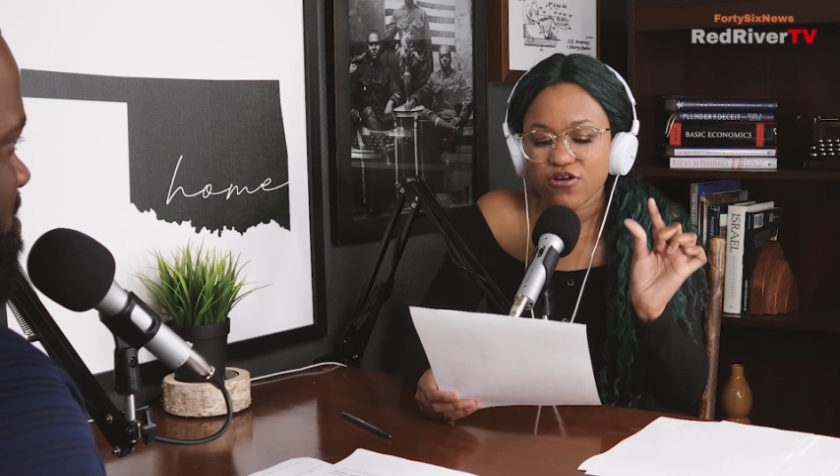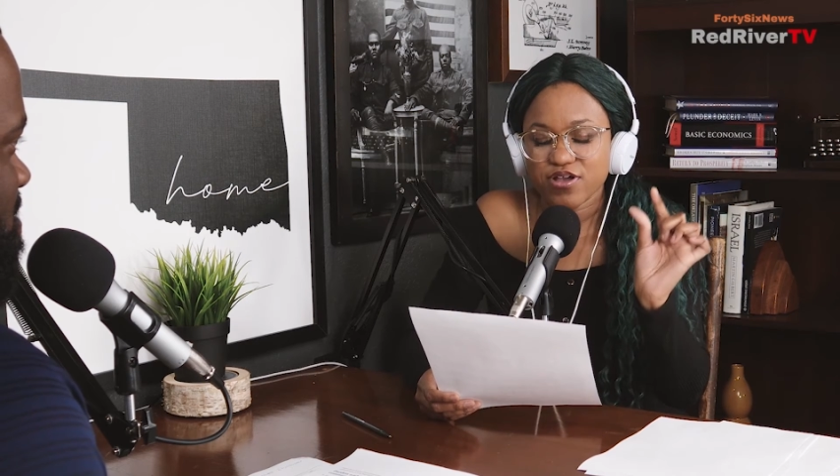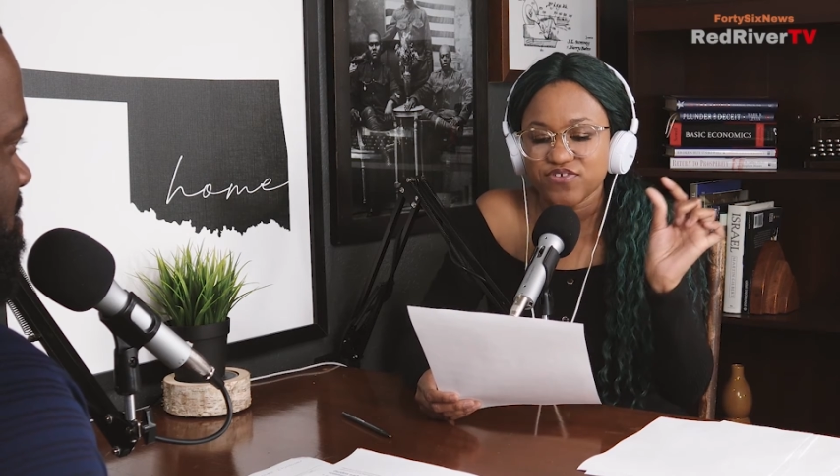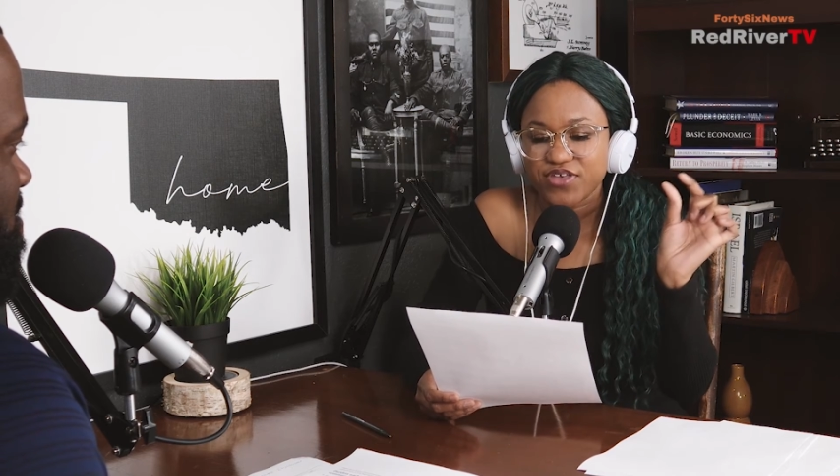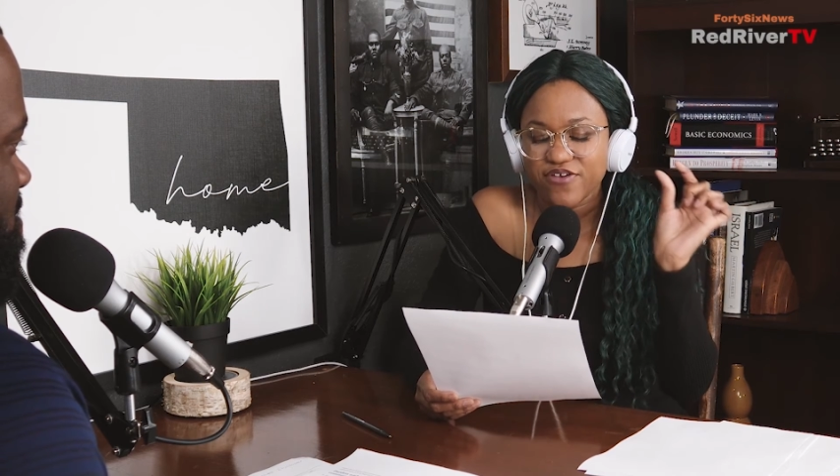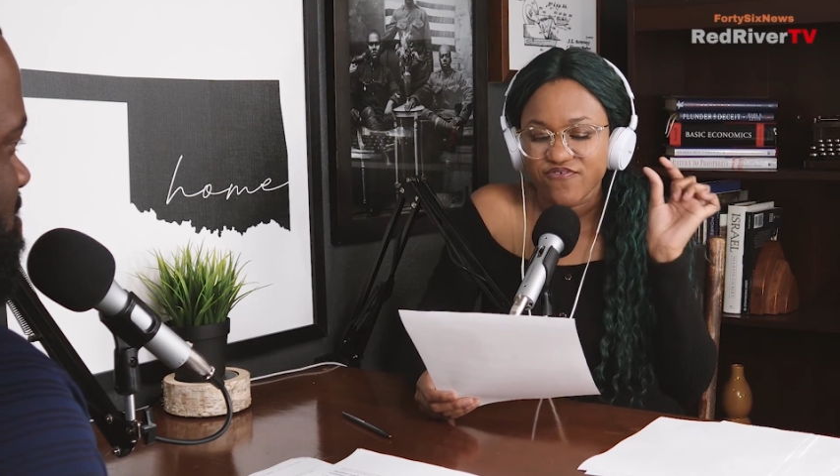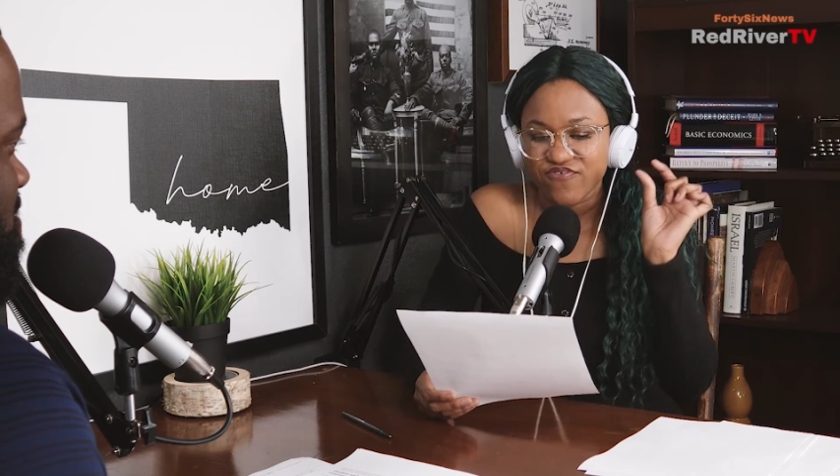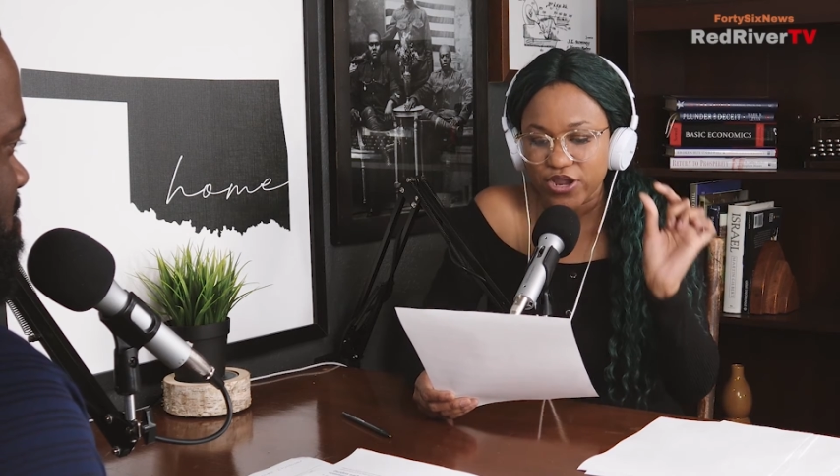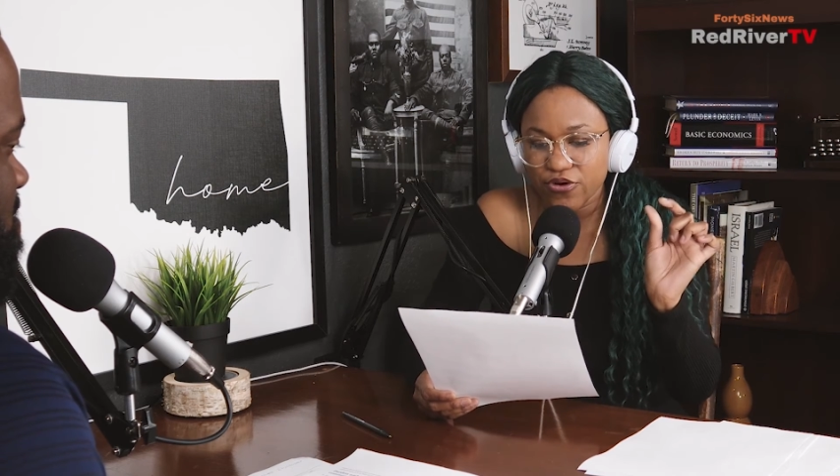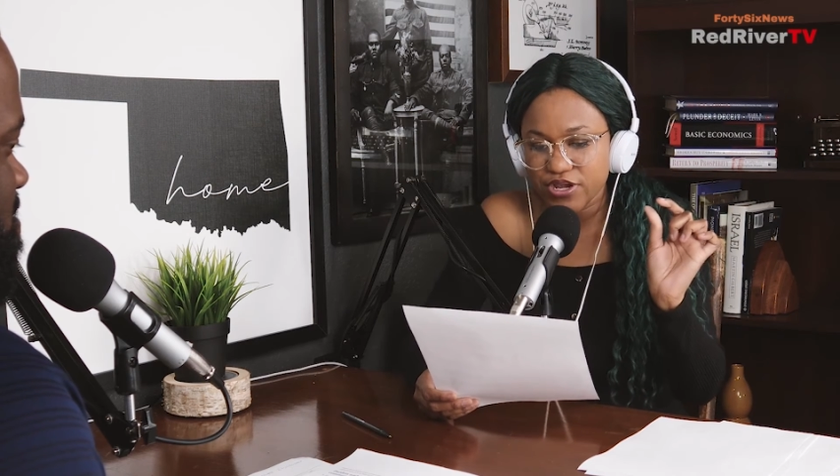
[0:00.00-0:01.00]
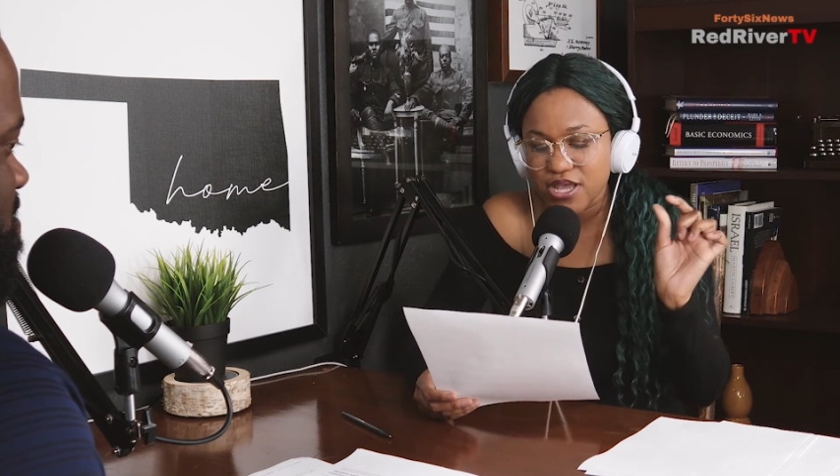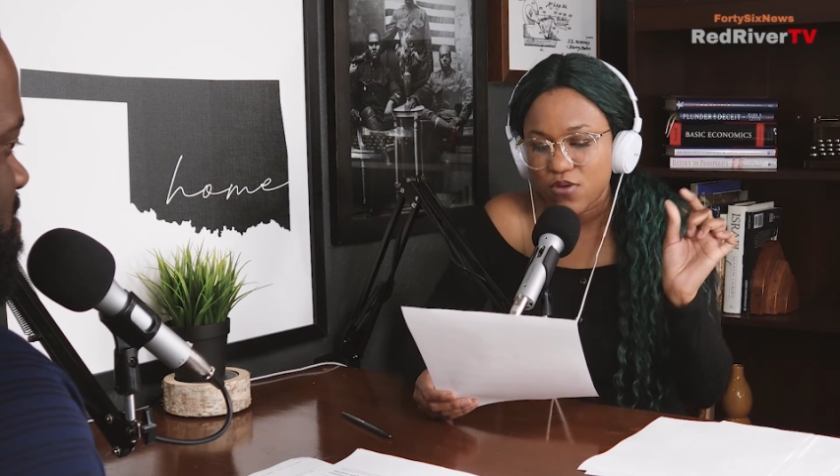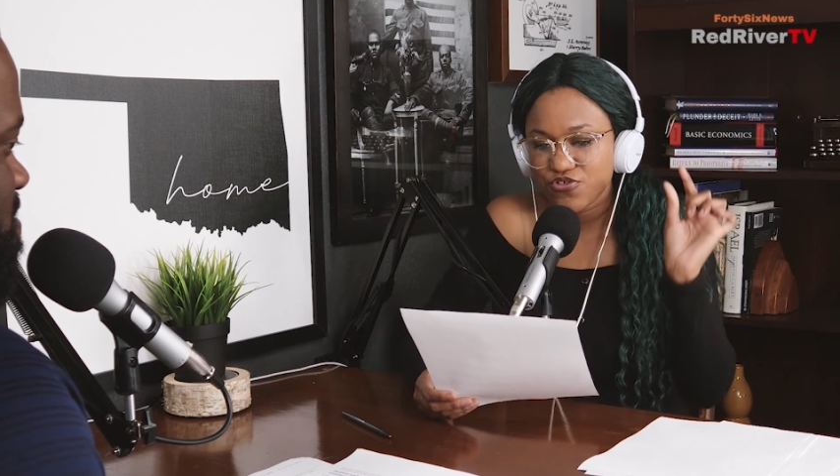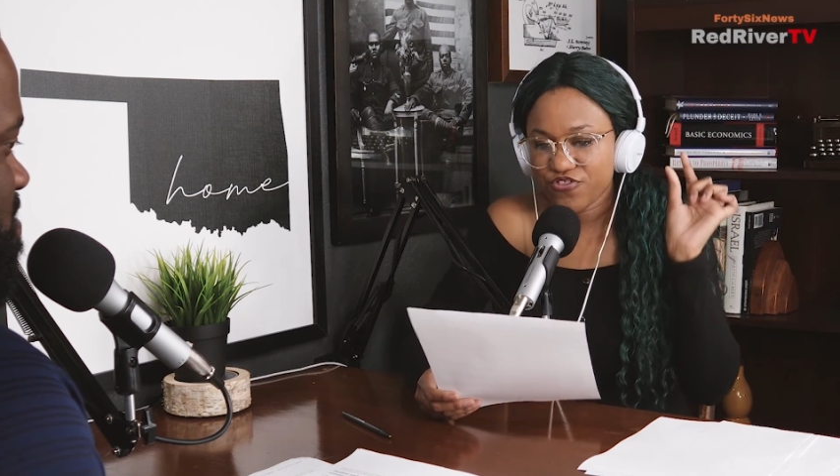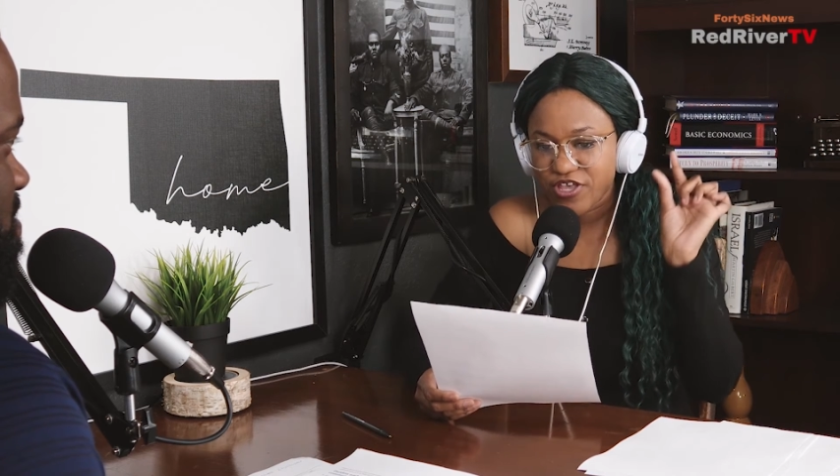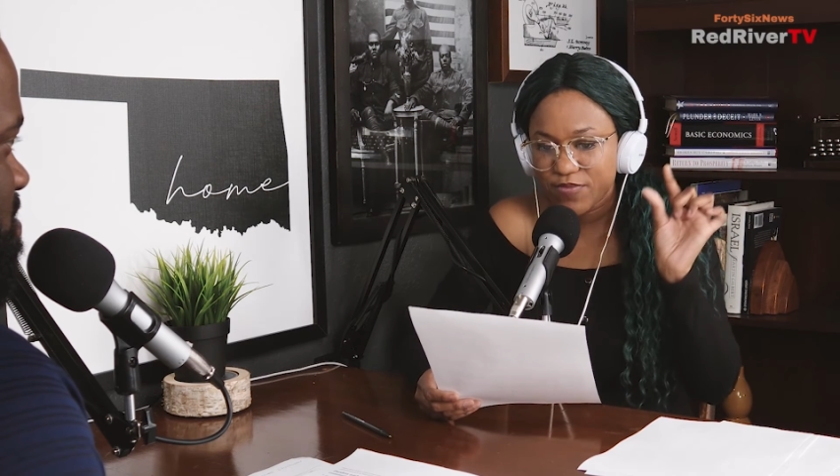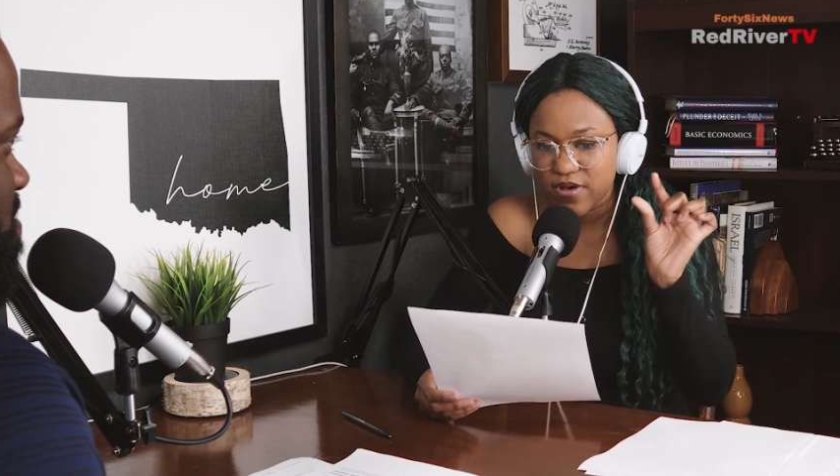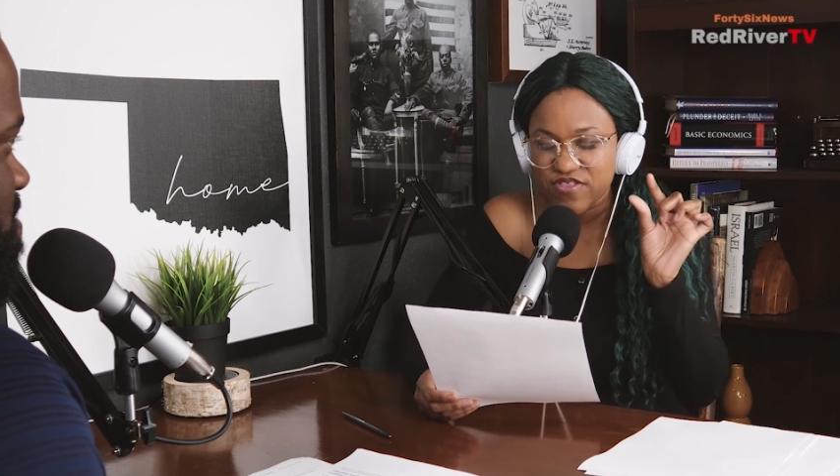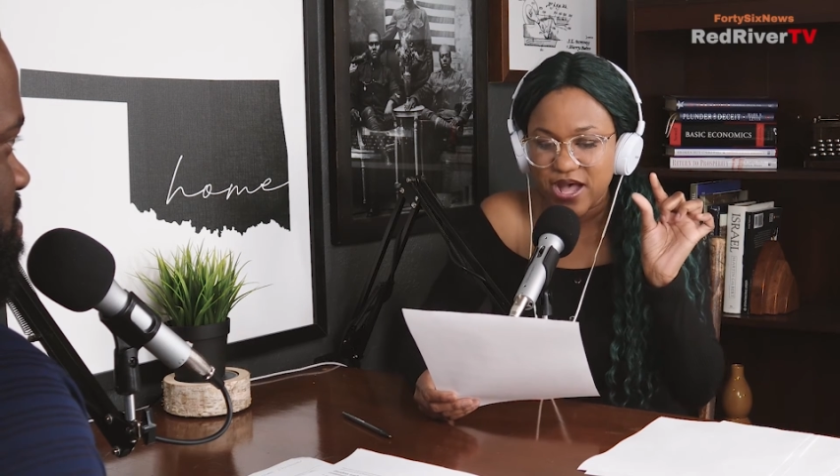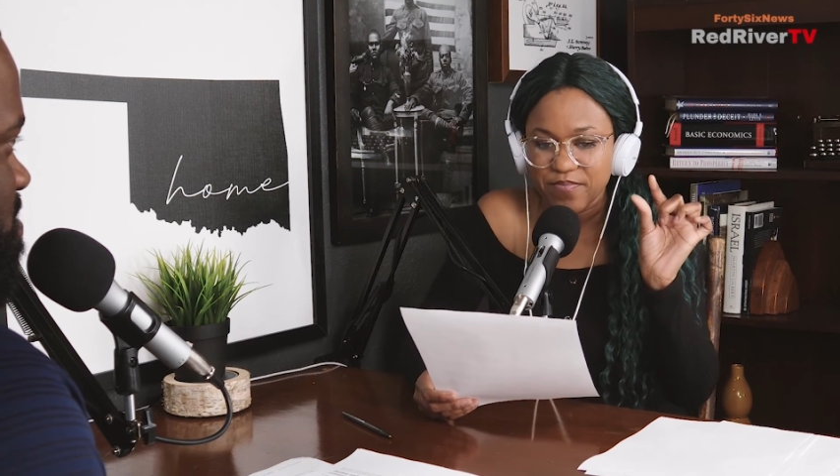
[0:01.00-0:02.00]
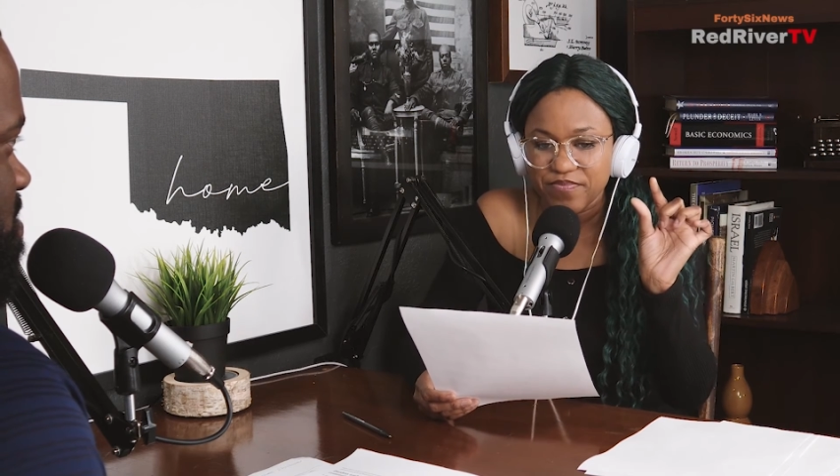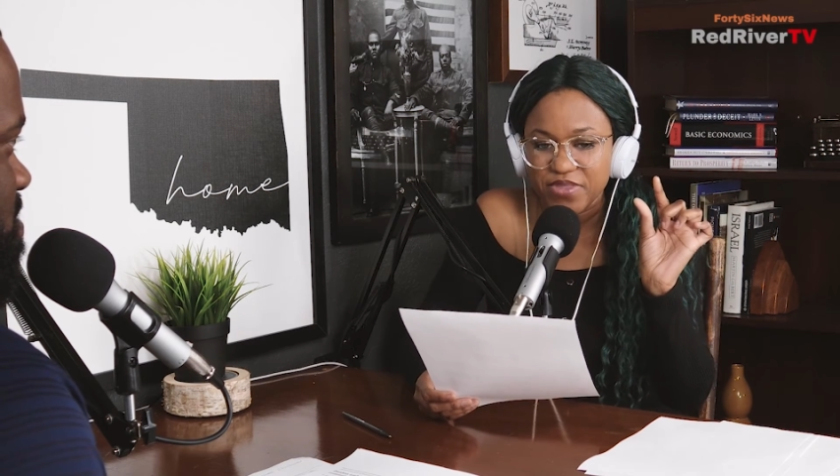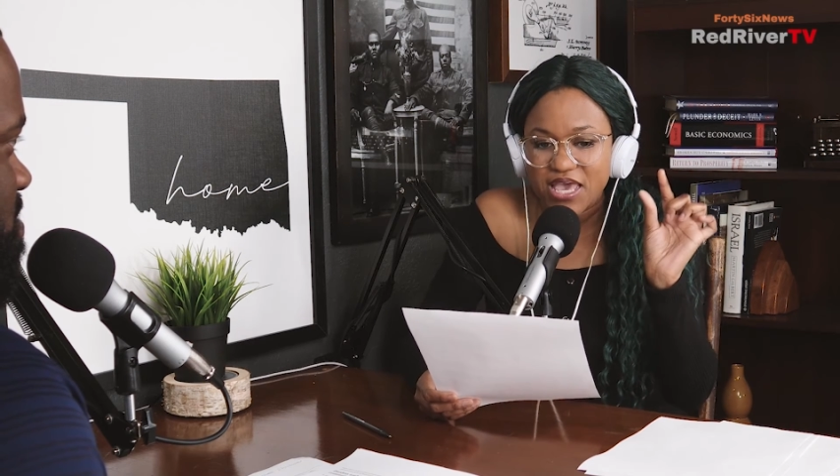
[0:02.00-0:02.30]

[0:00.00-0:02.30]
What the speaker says: is a very, I want you to think about that.